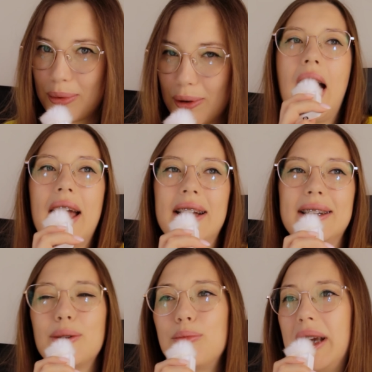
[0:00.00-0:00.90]

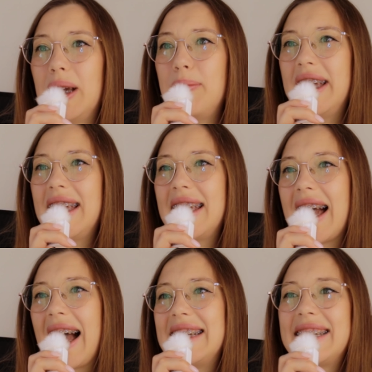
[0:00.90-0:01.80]
And maybe
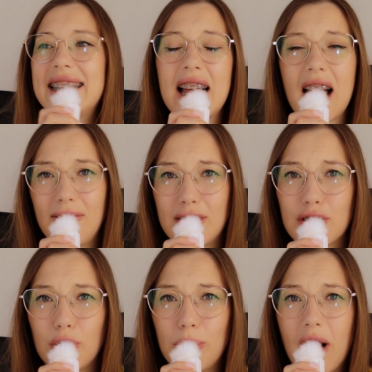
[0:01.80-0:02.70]
I still have a
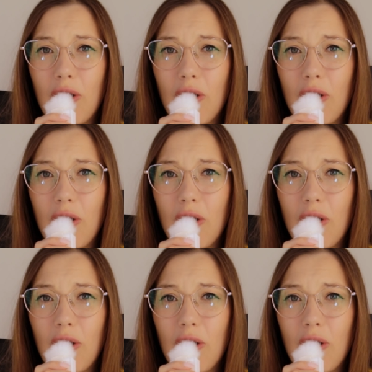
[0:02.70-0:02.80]
trauma